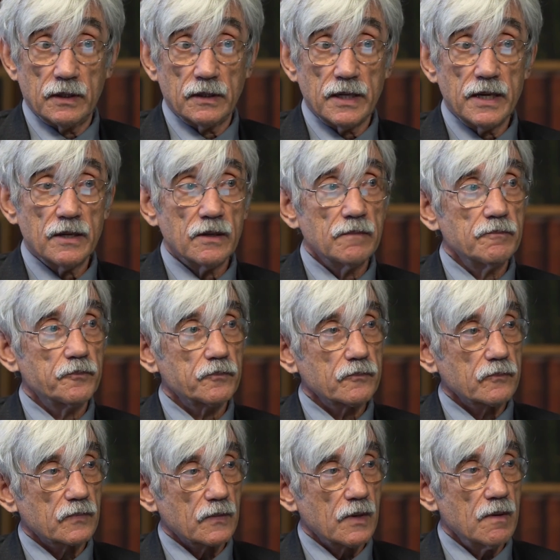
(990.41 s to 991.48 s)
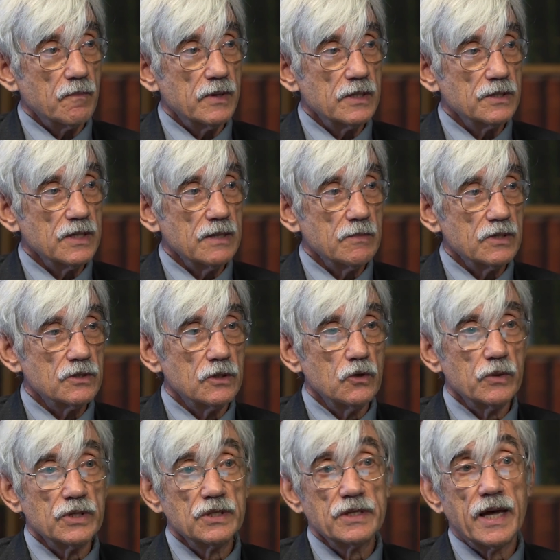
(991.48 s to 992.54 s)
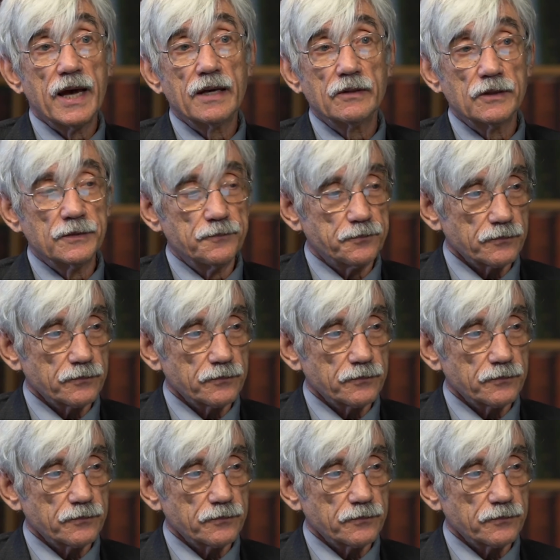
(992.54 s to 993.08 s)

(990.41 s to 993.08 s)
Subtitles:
later, but his name is Louis J.